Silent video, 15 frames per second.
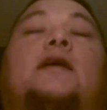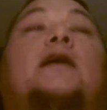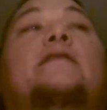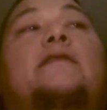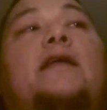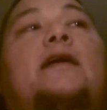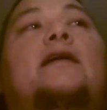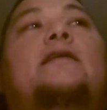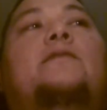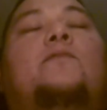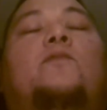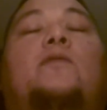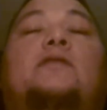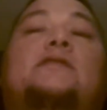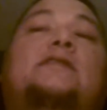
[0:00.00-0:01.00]
And
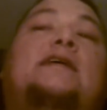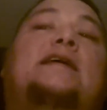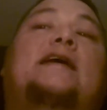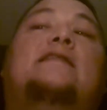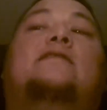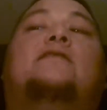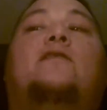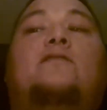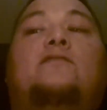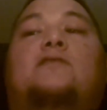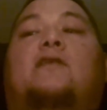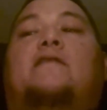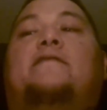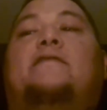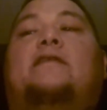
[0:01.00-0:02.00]
then, once they get those
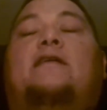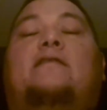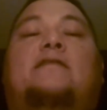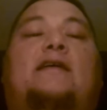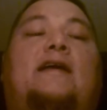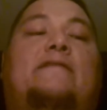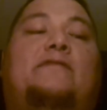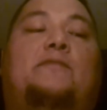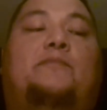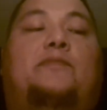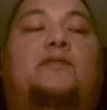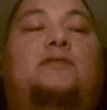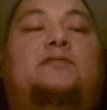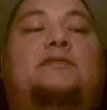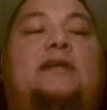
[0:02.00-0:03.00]
off of there, they have
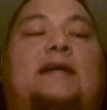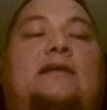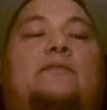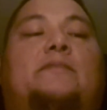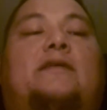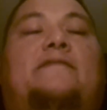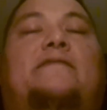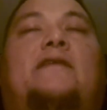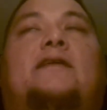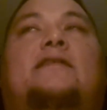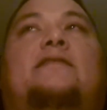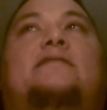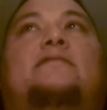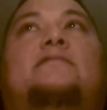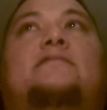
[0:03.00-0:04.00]
to pull out my
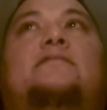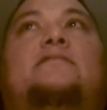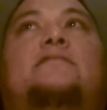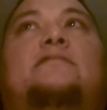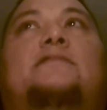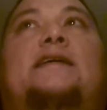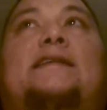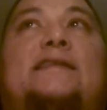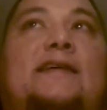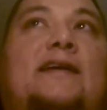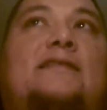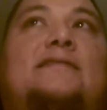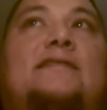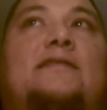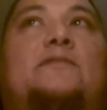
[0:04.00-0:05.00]
fucking
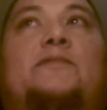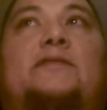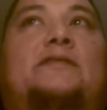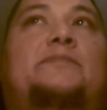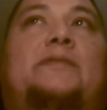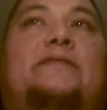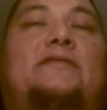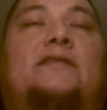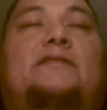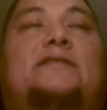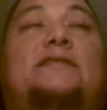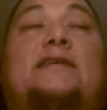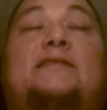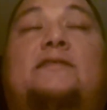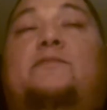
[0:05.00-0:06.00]
intestine, which is my large
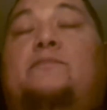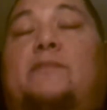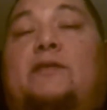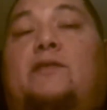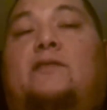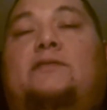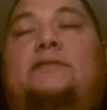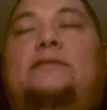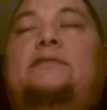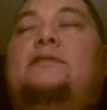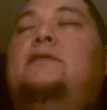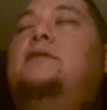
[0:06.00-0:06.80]
intestine, my colon,